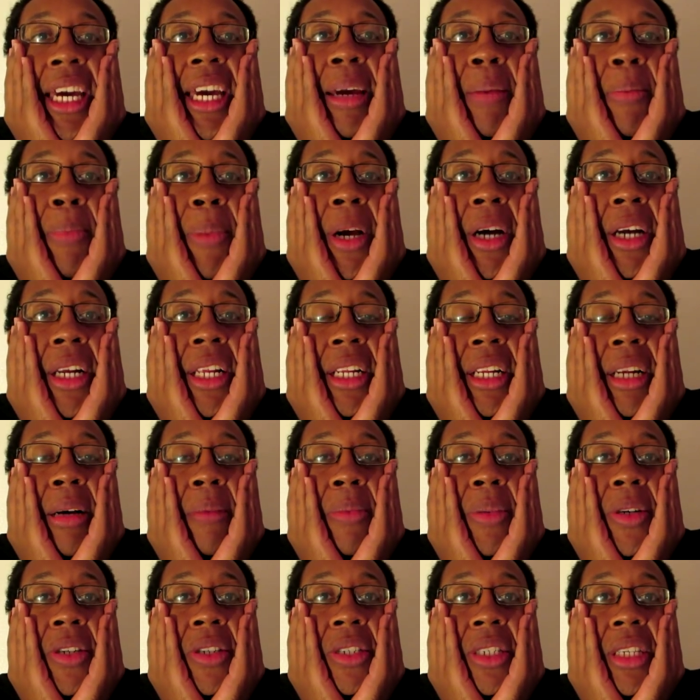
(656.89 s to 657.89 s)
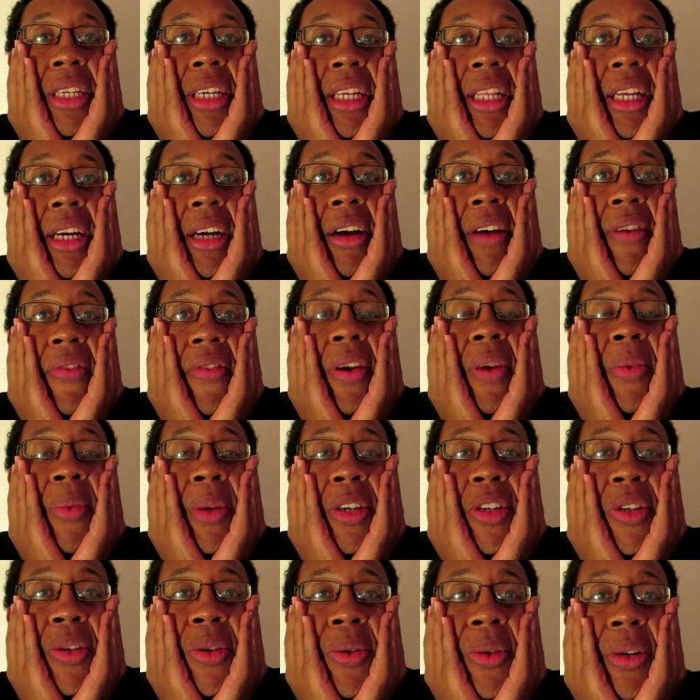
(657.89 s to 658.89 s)
And Bonnie done pushed Sinclair off. Are we
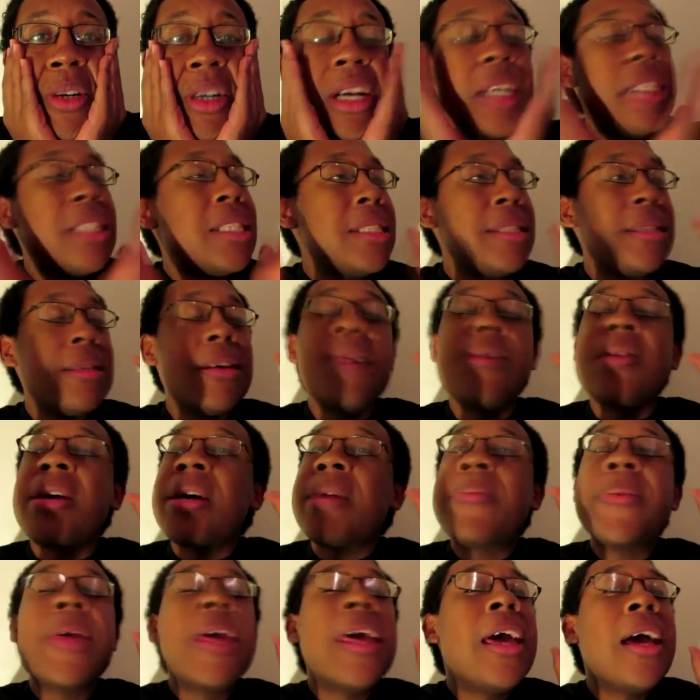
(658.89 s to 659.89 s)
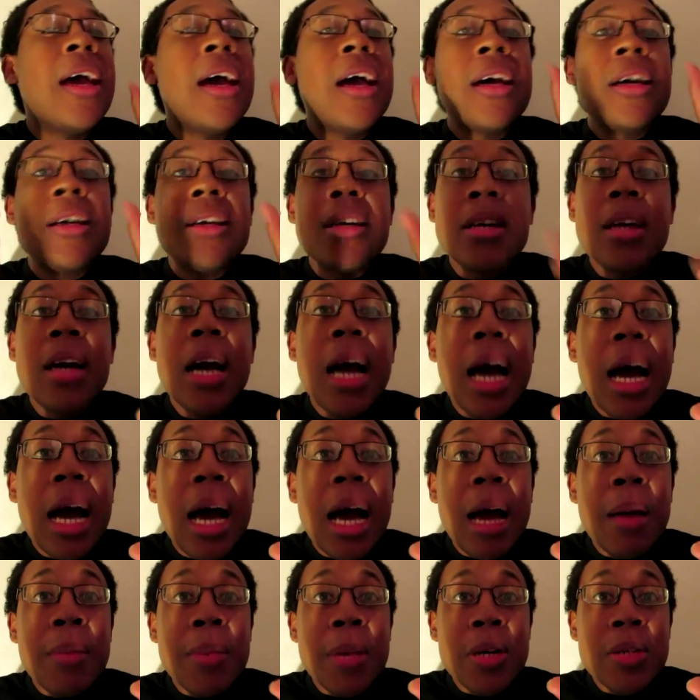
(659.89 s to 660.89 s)
sure? Okay.
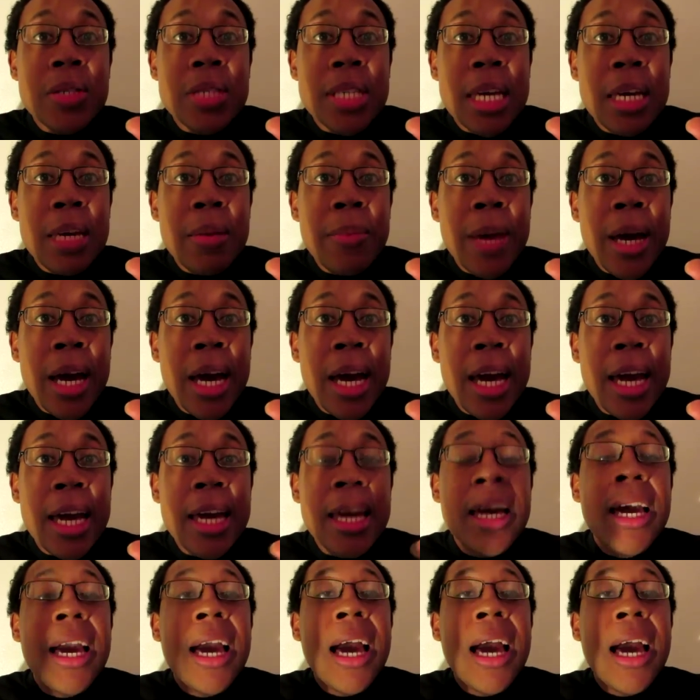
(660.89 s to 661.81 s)
I'm going to say goodbye.